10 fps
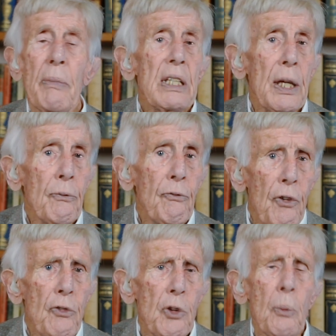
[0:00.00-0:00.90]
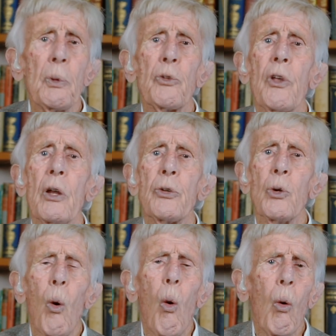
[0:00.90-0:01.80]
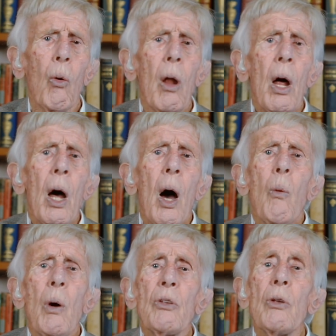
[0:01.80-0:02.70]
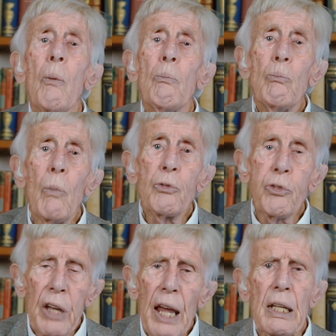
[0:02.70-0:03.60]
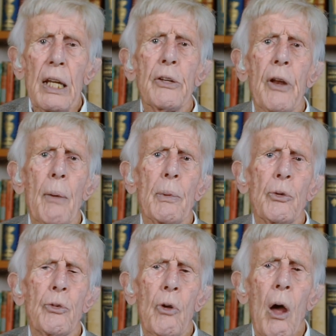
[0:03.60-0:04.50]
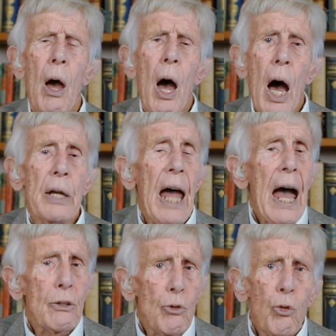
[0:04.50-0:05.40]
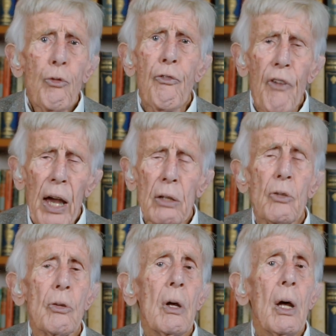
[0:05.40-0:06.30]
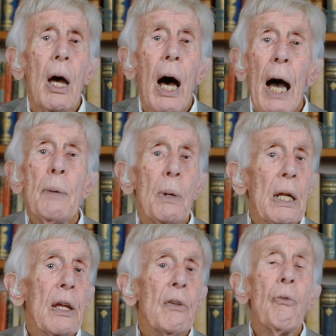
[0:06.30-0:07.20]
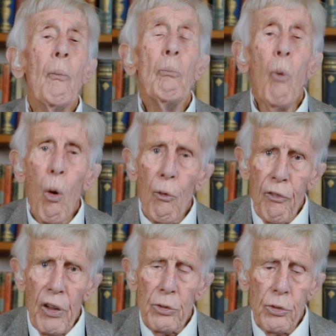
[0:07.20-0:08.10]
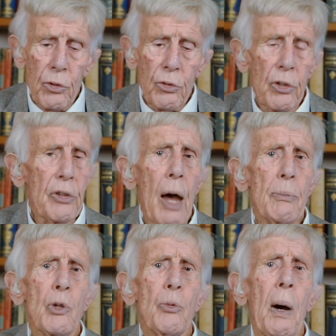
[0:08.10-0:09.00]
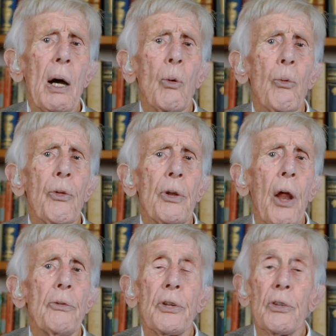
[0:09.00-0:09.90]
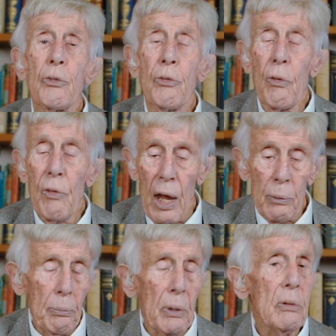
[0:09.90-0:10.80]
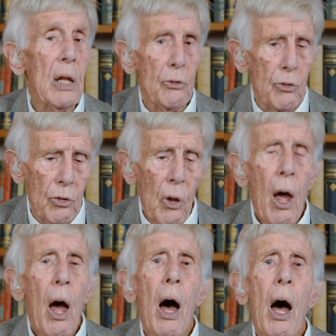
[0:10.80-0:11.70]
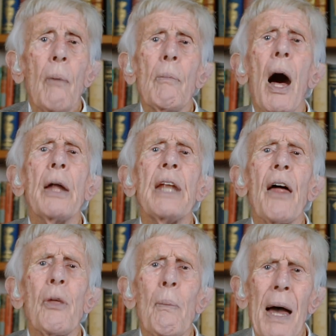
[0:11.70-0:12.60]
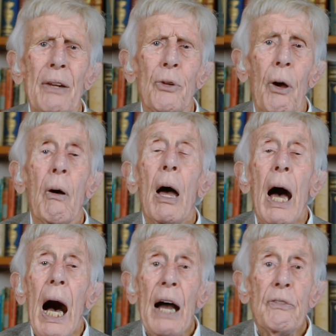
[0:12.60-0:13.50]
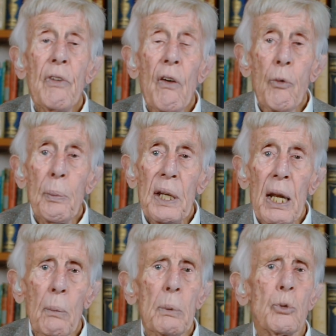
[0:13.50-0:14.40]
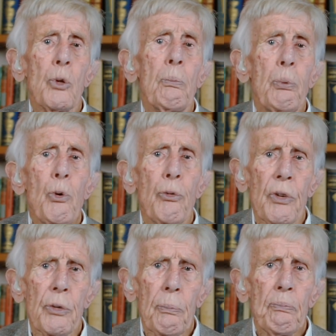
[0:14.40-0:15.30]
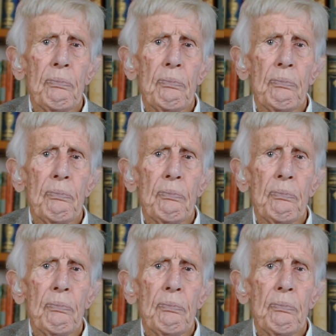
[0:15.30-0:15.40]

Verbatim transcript: making 50% in all, were slightly damaged. And actual fact, I believe more faces are damaged by orthodontics than that, but that's another matter. I've never been able to prove it.